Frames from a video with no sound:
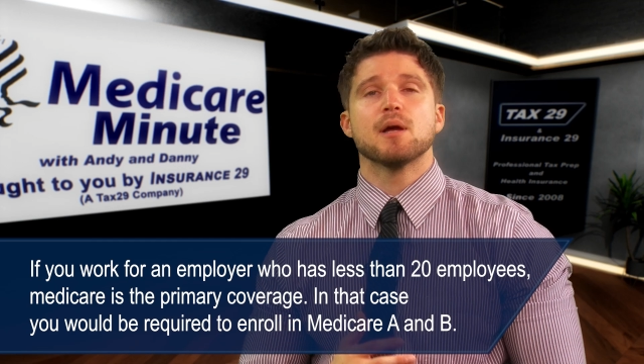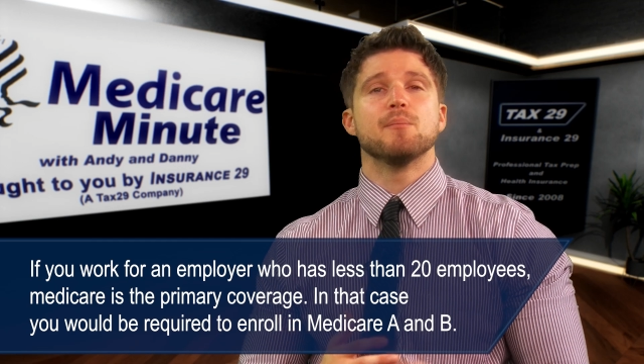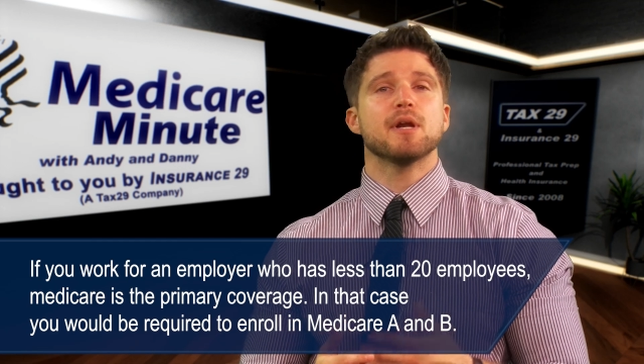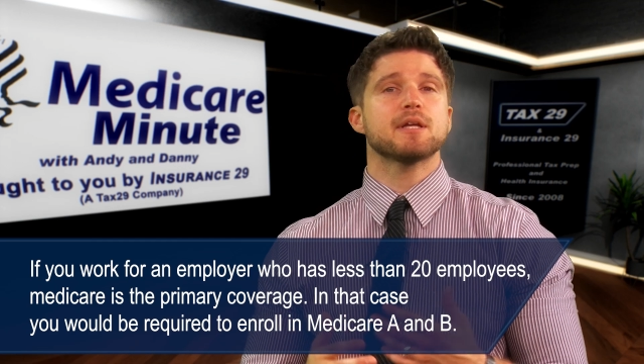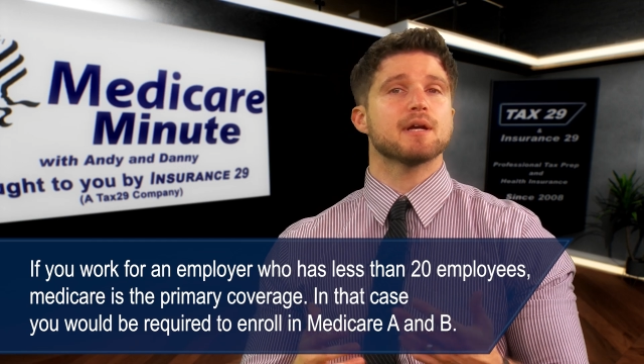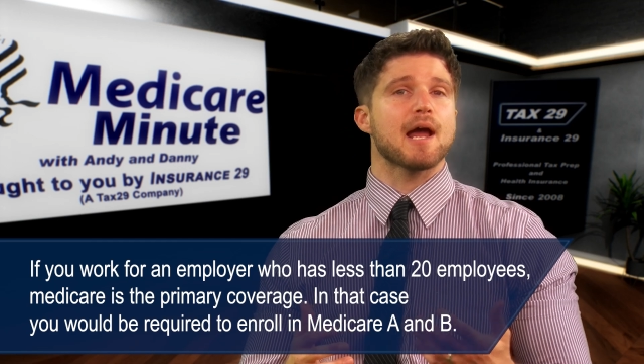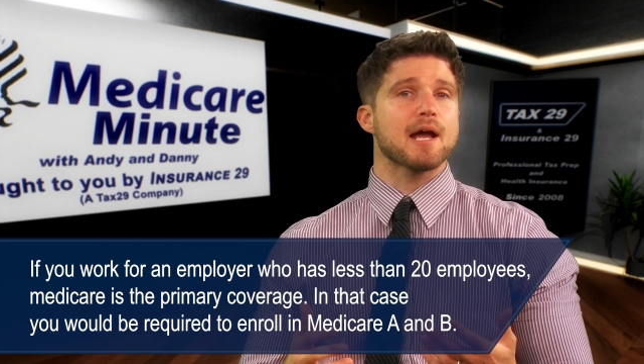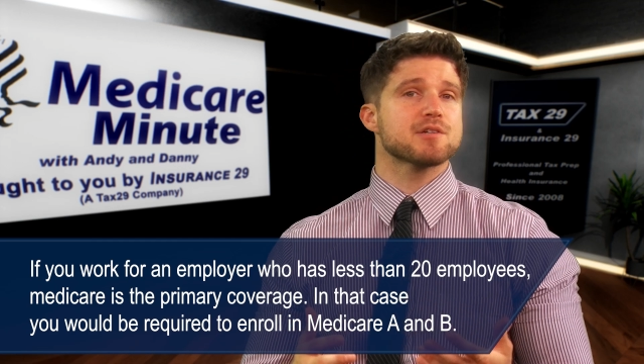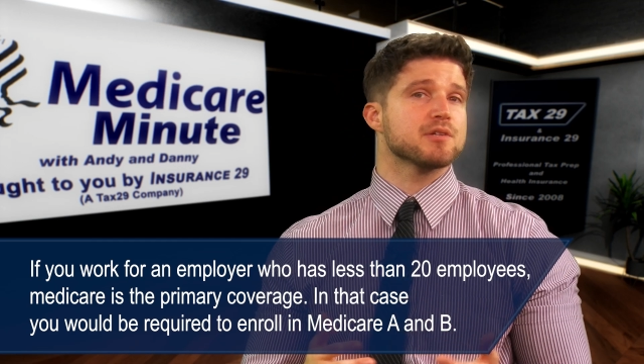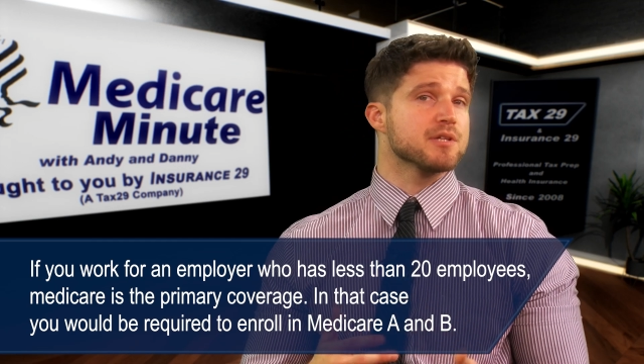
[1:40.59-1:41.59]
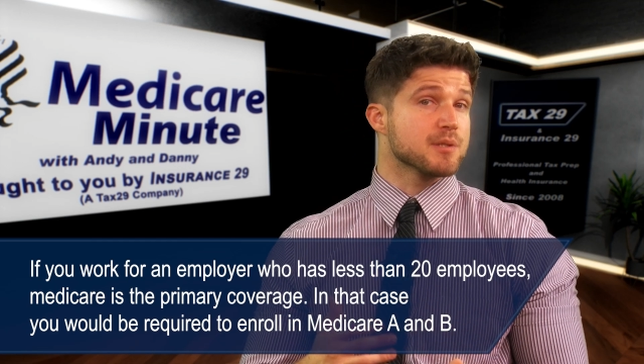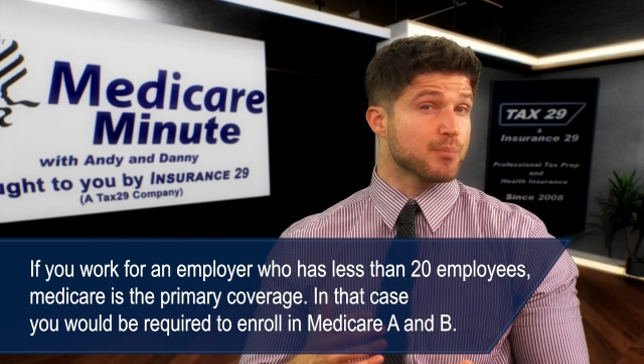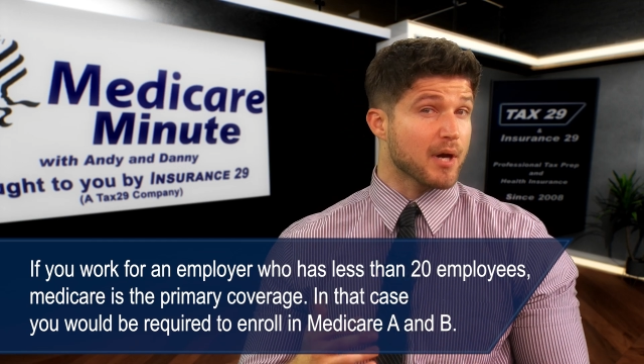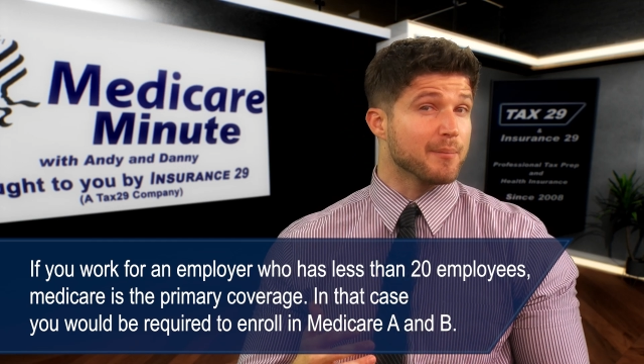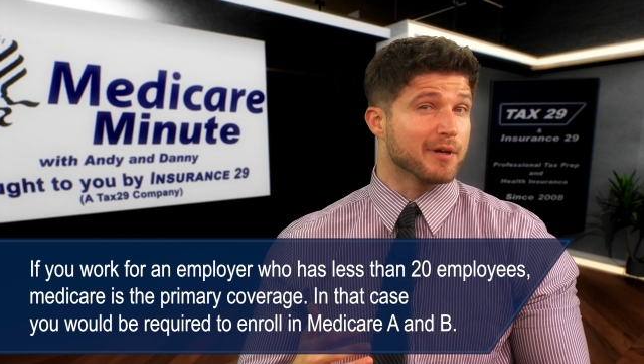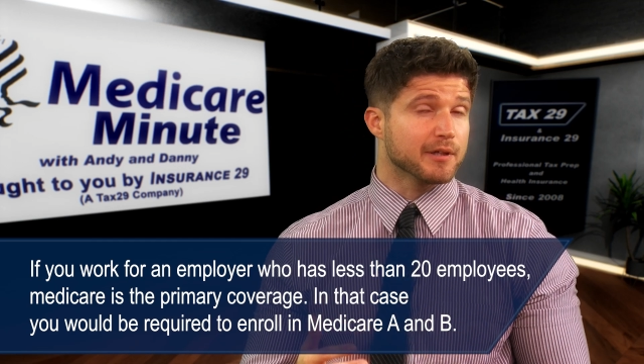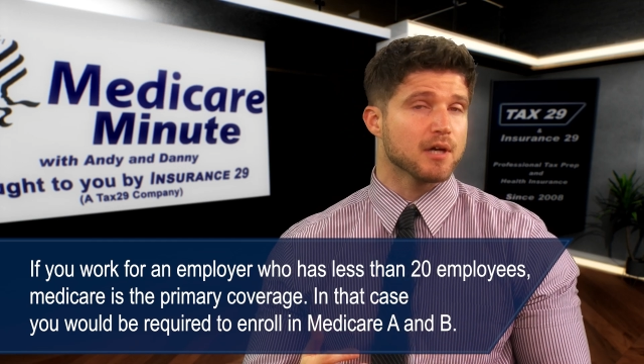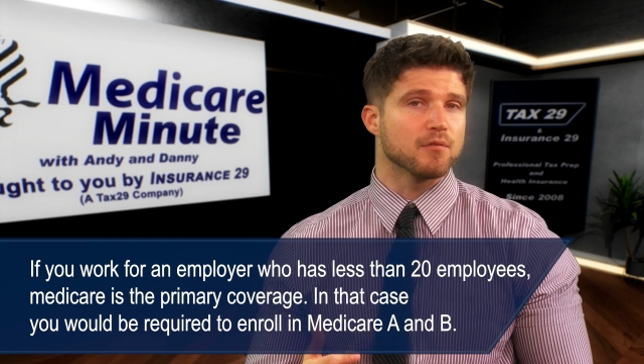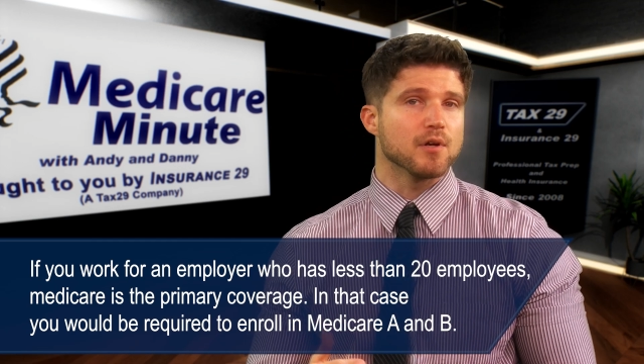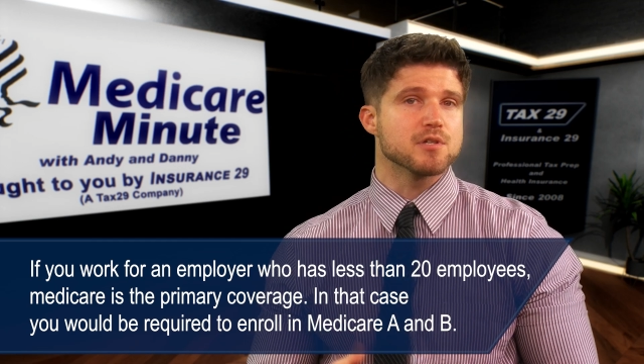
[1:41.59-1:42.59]
Medicare actually is the primary
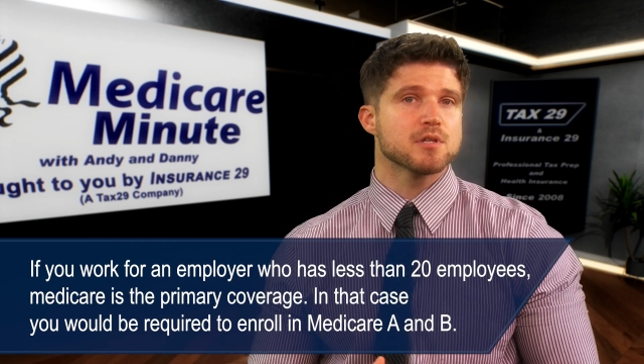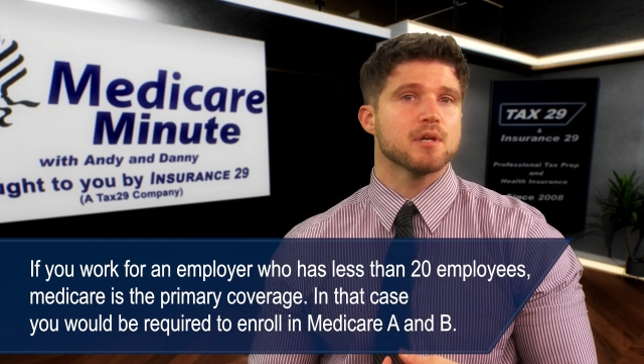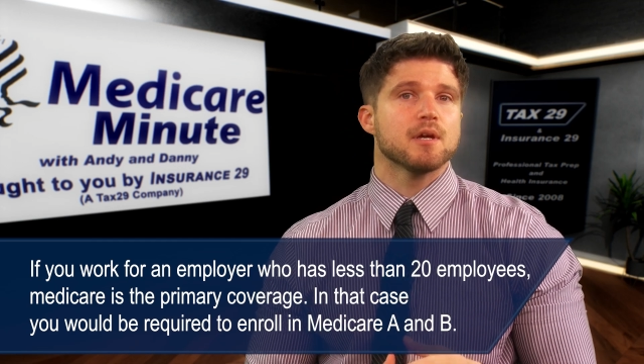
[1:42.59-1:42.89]
coverage.